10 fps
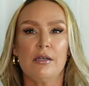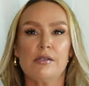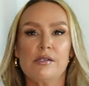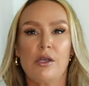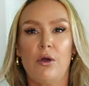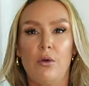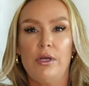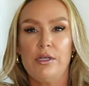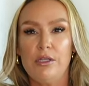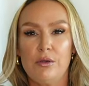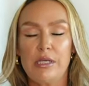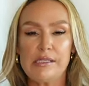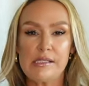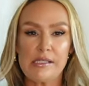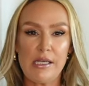So you
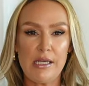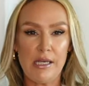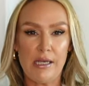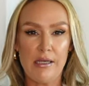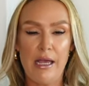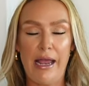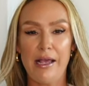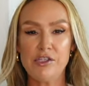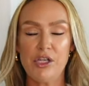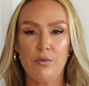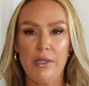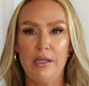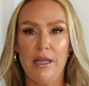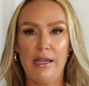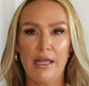can see, I actually really
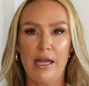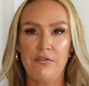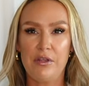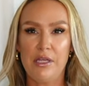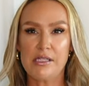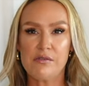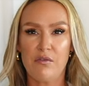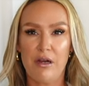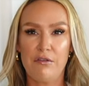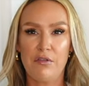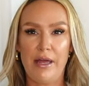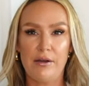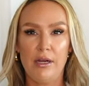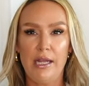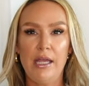like that. I feel like it's very
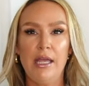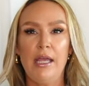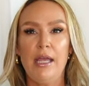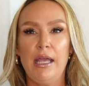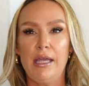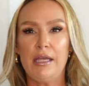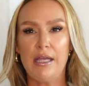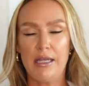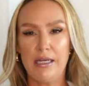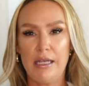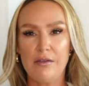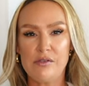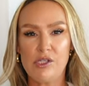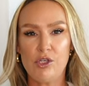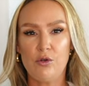flattering. It
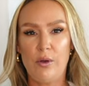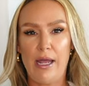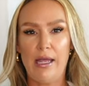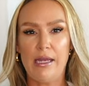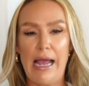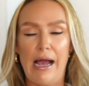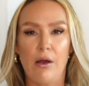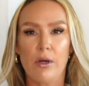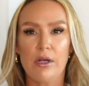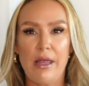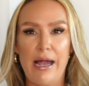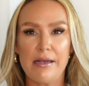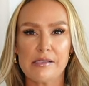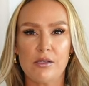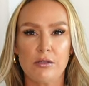gives you an
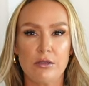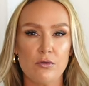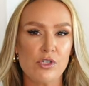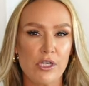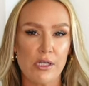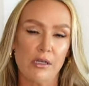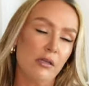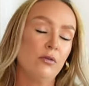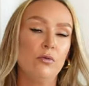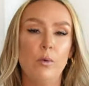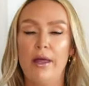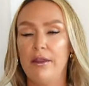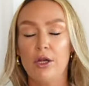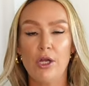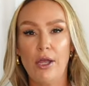hourglass illusion,
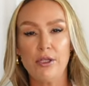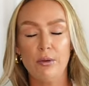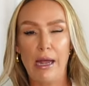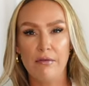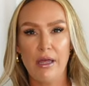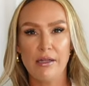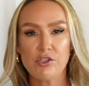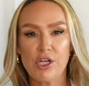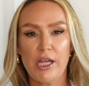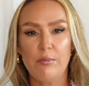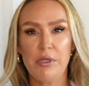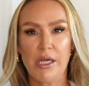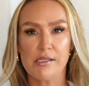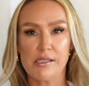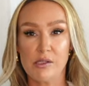whether or not you have that shape,
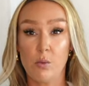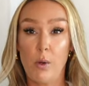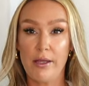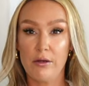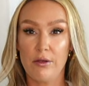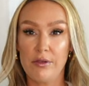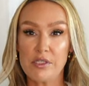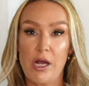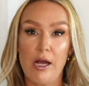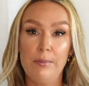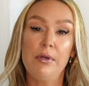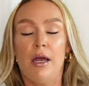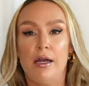because it's wider on the top.